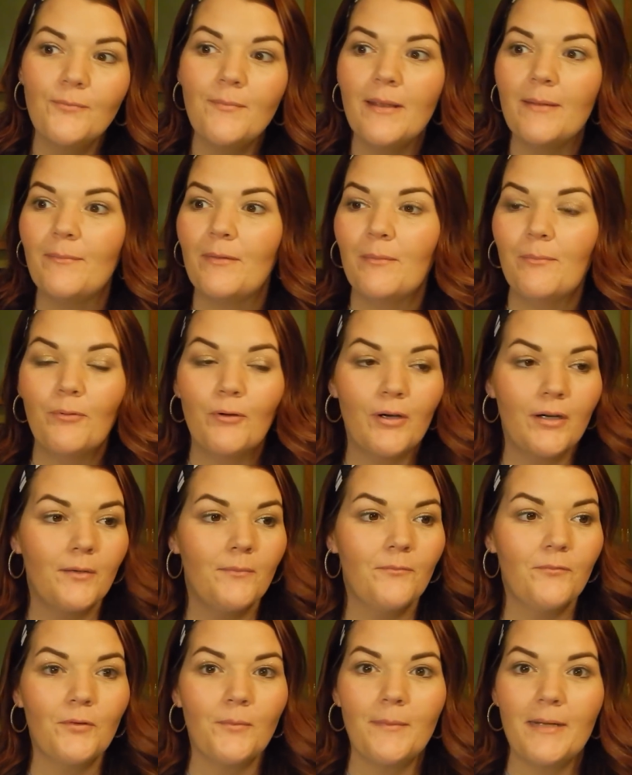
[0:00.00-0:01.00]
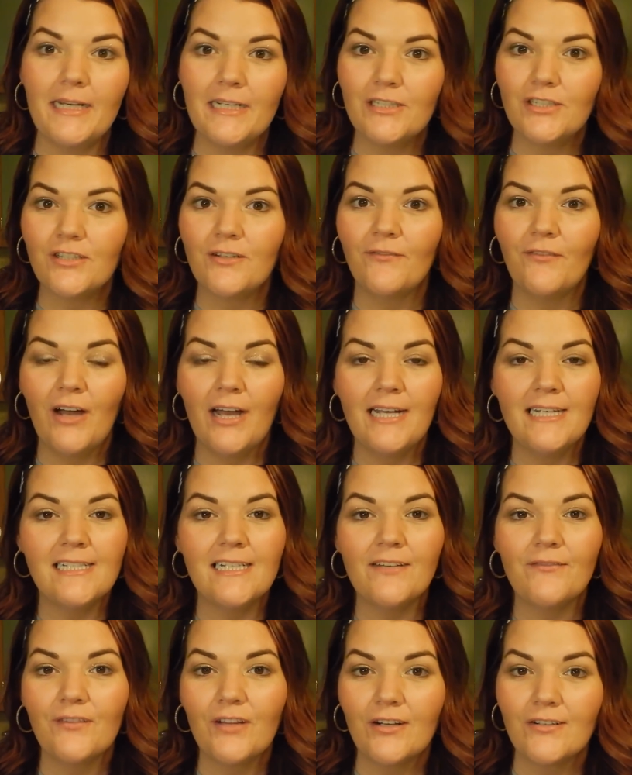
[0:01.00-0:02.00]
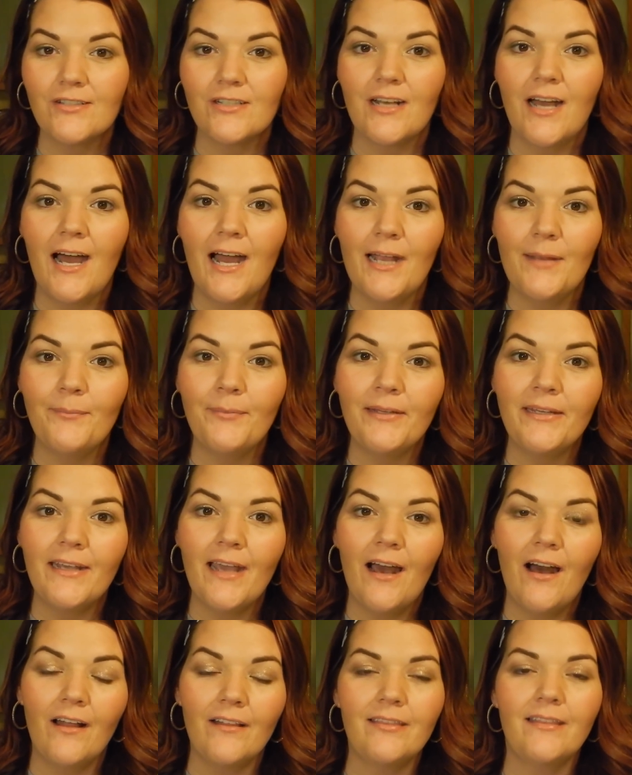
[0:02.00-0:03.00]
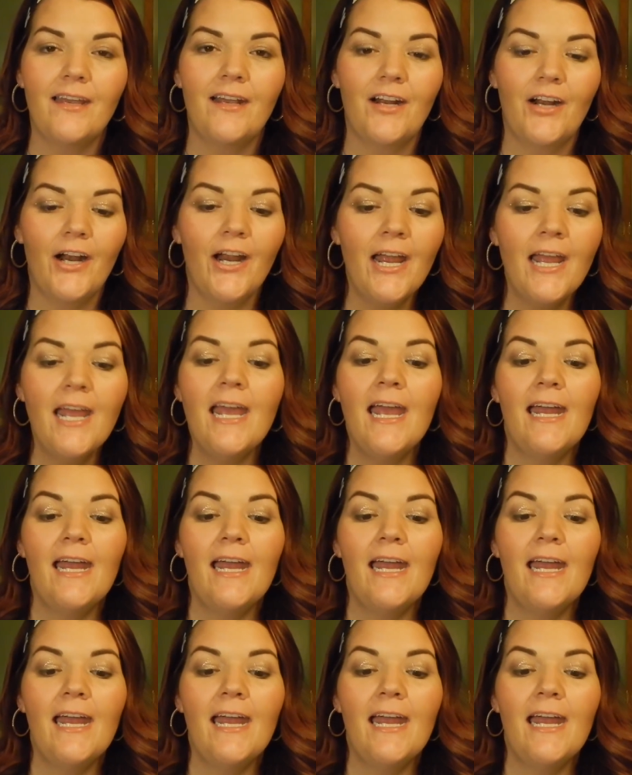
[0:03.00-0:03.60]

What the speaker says: maybe print them from each device if there's an IP out there,